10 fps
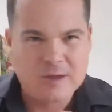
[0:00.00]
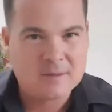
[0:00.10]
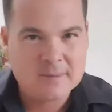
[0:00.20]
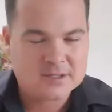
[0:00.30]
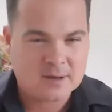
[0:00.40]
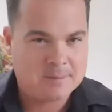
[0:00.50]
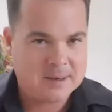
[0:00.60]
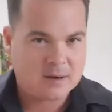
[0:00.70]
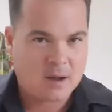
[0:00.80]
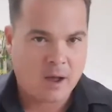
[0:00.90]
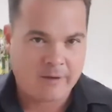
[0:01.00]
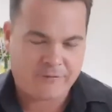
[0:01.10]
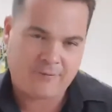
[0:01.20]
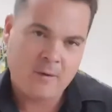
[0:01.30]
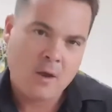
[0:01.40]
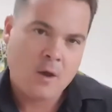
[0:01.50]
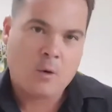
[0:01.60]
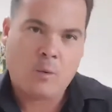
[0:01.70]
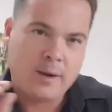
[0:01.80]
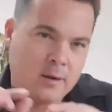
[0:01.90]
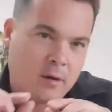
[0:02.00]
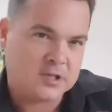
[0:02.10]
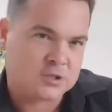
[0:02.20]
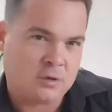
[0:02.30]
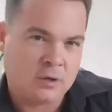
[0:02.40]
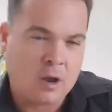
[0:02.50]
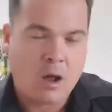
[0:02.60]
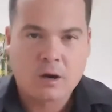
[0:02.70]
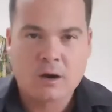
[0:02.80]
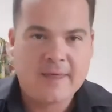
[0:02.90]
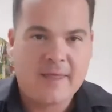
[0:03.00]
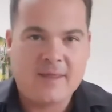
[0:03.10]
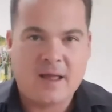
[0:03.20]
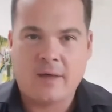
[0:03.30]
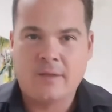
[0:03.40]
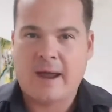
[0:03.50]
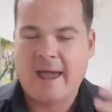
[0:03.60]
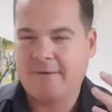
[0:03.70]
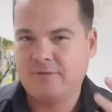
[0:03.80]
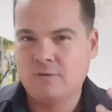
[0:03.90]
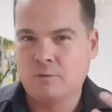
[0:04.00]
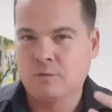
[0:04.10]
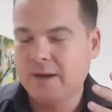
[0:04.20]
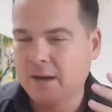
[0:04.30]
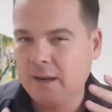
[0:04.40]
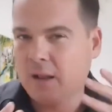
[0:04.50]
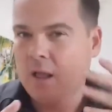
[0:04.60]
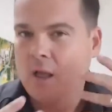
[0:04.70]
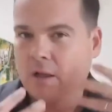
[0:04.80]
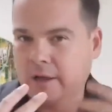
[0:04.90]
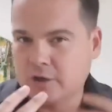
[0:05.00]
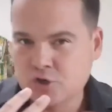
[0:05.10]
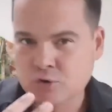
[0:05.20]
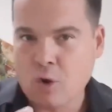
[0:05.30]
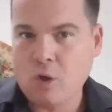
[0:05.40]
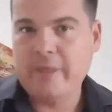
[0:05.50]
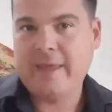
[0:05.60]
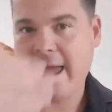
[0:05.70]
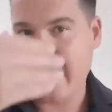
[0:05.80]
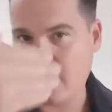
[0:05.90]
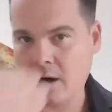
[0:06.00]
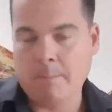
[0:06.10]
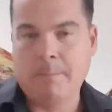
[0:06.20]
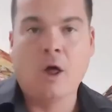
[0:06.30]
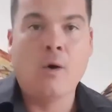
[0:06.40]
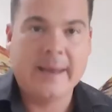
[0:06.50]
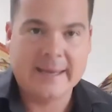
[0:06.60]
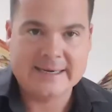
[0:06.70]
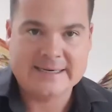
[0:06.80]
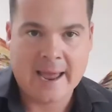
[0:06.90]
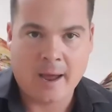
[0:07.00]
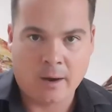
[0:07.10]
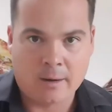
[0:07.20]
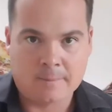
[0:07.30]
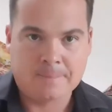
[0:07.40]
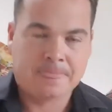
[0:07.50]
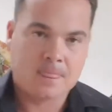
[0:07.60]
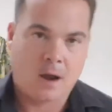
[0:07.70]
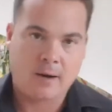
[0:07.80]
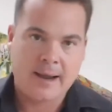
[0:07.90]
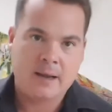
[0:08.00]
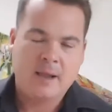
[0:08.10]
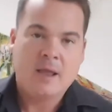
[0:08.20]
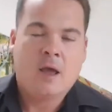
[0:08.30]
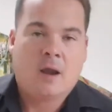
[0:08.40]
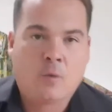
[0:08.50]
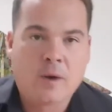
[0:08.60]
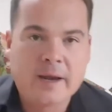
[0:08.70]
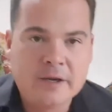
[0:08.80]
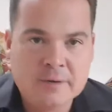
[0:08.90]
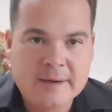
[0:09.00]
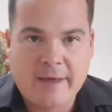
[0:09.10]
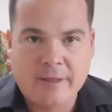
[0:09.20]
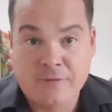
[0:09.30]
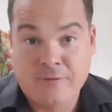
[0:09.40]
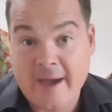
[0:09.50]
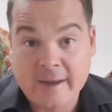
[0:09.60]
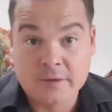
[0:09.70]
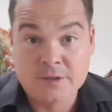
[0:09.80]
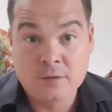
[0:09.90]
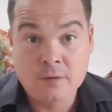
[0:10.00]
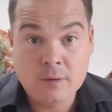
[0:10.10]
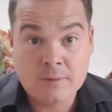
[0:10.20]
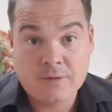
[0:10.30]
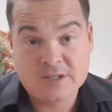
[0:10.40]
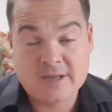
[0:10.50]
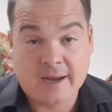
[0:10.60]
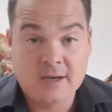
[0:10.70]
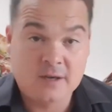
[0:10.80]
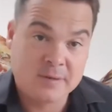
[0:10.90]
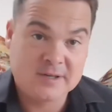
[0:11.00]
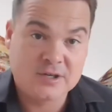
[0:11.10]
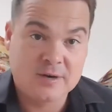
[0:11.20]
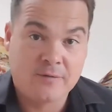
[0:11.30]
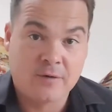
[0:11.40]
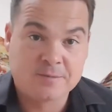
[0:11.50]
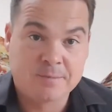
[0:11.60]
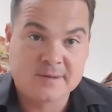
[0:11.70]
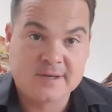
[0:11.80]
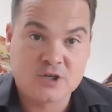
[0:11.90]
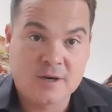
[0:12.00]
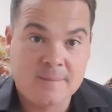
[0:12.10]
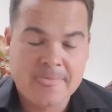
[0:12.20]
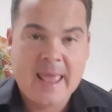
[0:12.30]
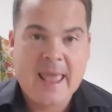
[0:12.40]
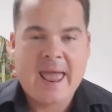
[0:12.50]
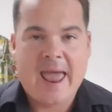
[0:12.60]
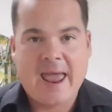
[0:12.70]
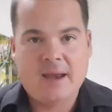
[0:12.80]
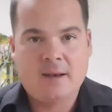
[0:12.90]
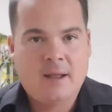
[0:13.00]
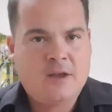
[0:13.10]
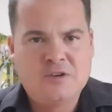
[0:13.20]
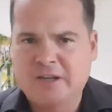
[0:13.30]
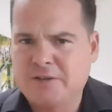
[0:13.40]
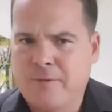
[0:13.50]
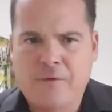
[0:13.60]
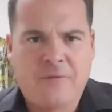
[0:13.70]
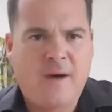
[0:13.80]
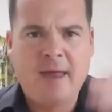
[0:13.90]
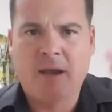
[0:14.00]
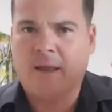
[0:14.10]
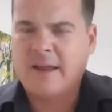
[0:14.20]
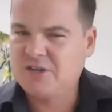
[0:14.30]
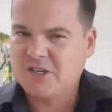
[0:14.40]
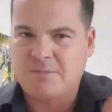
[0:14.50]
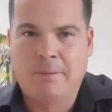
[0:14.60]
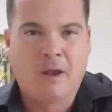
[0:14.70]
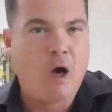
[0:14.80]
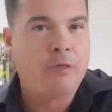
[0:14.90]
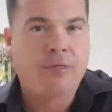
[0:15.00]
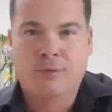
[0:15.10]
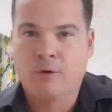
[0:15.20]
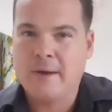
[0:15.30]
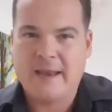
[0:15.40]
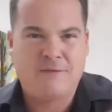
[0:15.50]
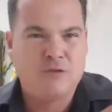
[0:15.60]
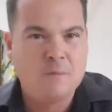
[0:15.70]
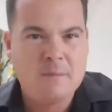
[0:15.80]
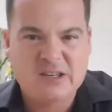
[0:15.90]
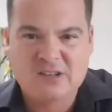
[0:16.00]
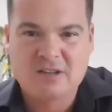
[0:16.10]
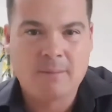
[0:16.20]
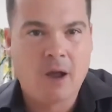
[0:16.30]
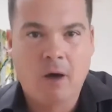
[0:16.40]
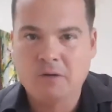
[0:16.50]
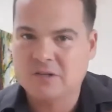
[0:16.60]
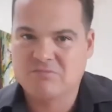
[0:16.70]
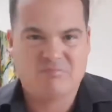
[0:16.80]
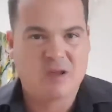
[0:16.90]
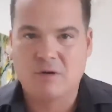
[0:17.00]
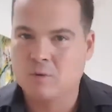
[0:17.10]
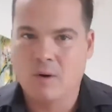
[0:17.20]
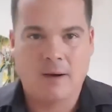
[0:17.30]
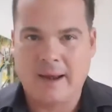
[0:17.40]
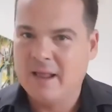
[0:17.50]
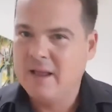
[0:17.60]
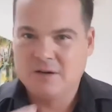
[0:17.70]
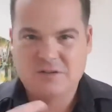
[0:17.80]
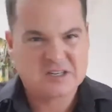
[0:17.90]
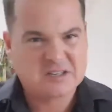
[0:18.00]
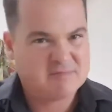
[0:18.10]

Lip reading: is a bit off. One note is longer than the other. I have to really control the air blowing it down, all right? We're gonna do now the final two, second position, first position. And just for fun, let's just blow through it. If you miss some notes, don't worry. Just